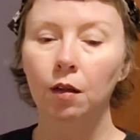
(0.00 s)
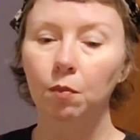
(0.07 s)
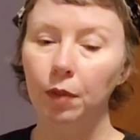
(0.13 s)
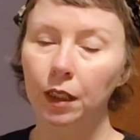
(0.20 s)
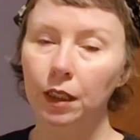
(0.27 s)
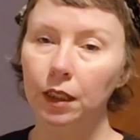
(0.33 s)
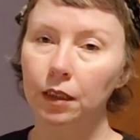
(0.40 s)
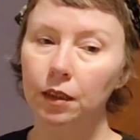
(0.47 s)

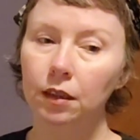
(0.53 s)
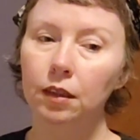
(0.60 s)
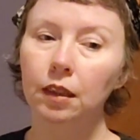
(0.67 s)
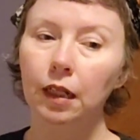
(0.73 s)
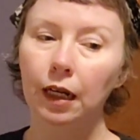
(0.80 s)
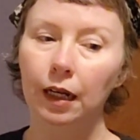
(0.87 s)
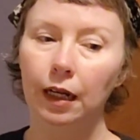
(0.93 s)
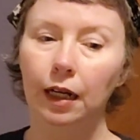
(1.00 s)
But
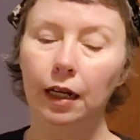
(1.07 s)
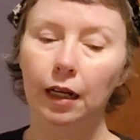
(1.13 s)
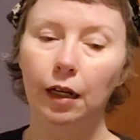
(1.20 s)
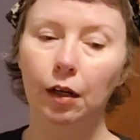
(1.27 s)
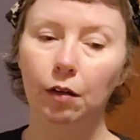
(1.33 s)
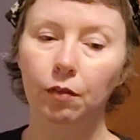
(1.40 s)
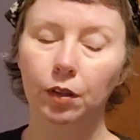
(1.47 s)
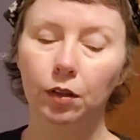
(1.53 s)
I
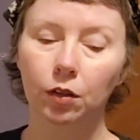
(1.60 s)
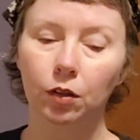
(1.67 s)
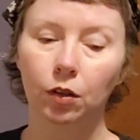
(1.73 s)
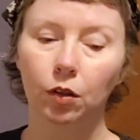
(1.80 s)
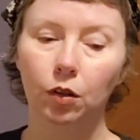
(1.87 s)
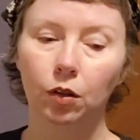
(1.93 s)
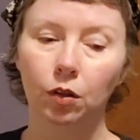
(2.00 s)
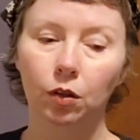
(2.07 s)
have
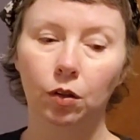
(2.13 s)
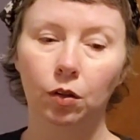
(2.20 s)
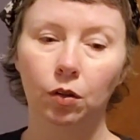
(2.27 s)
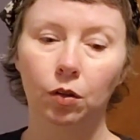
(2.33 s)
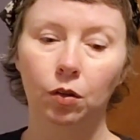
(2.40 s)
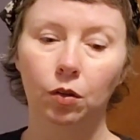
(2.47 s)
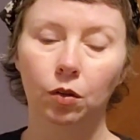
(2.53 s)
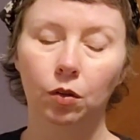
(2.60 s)

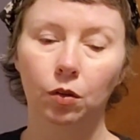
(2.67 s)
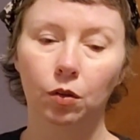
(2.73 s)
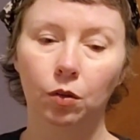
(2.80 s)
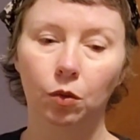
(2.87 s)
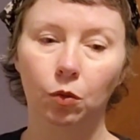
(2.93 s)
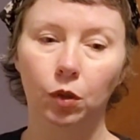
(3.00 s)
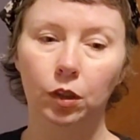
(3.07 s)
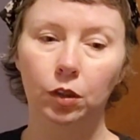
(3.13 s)

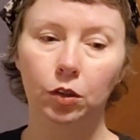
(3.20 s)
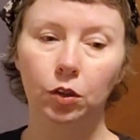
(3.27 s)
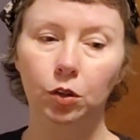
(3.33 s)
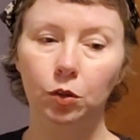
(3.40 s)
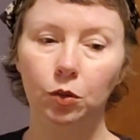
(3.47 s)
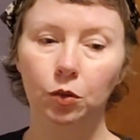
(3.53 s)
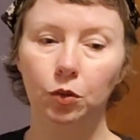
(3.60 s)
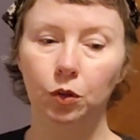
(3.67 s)
1,
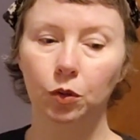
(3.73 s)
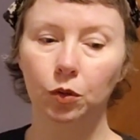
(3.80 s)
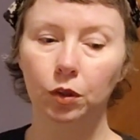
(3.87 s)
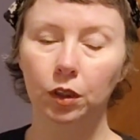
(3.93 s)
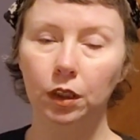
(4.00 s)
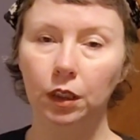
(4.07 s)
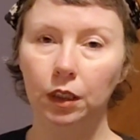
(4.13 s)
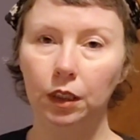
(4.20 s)
2,
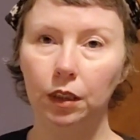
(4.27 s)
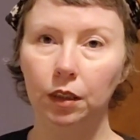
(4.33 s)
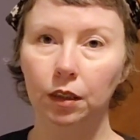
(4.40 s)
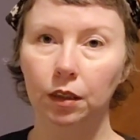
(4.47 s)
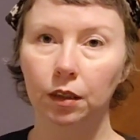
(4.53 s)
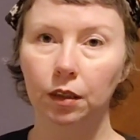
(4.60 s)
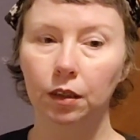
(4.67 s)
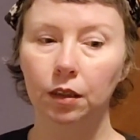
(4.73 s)
3.
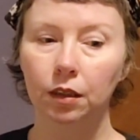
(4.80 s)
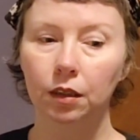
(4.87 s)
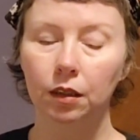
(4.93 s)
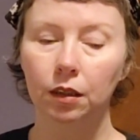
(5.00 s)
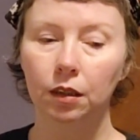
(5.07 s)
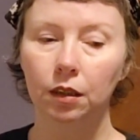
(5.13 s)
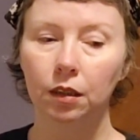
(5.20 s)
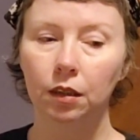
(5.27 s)

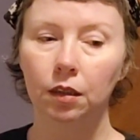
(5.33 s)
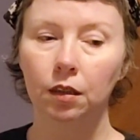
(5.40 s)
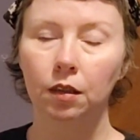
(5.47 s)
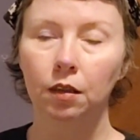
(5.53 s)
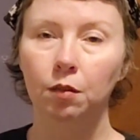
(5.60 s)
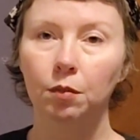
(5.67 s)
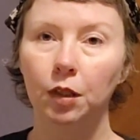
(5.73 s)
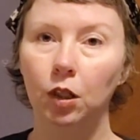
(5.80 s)

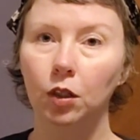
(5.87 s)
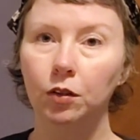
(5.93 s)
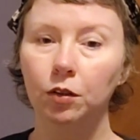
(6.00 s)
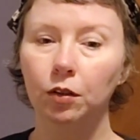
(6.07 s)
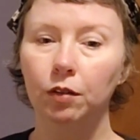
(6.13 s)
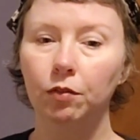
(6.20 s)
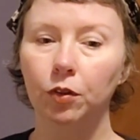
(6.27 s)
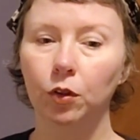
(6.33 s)
I
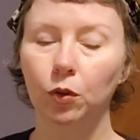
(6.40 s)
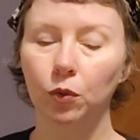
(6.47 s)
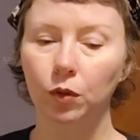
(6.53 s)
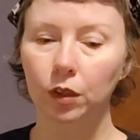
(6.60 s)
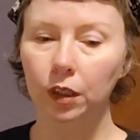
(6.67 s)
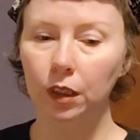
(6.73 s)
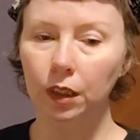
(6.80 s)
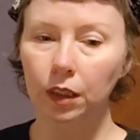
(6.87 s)
also have
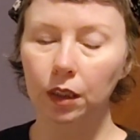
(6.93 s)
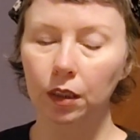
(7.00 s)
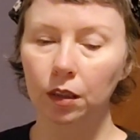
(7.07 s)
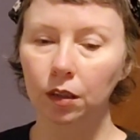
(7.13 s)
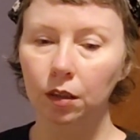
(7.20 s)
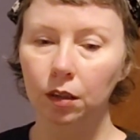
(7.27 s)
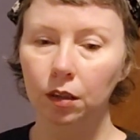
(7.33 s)
3